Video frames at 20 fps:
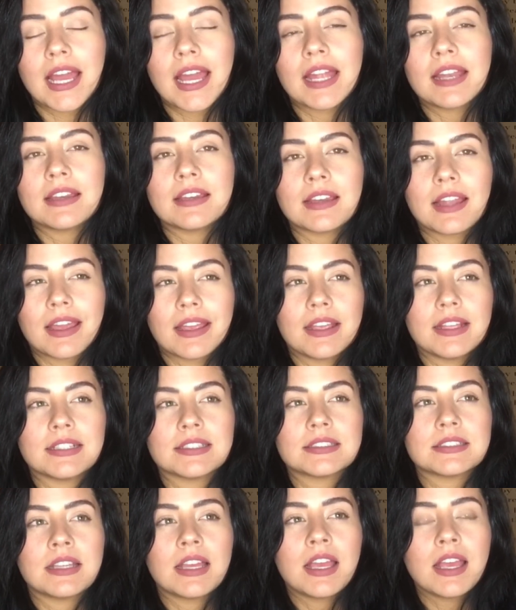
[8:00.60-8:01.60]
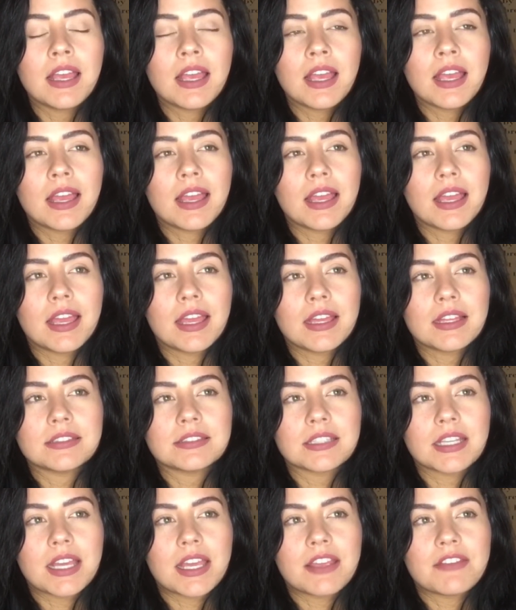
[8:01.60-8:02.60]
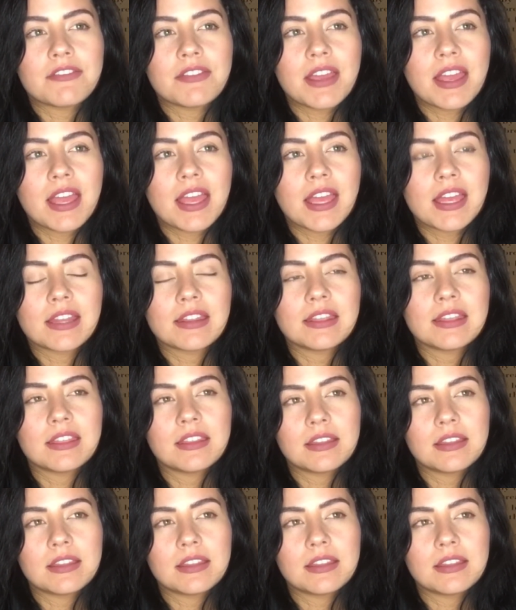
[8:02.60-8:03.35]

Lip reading: at night, and I've had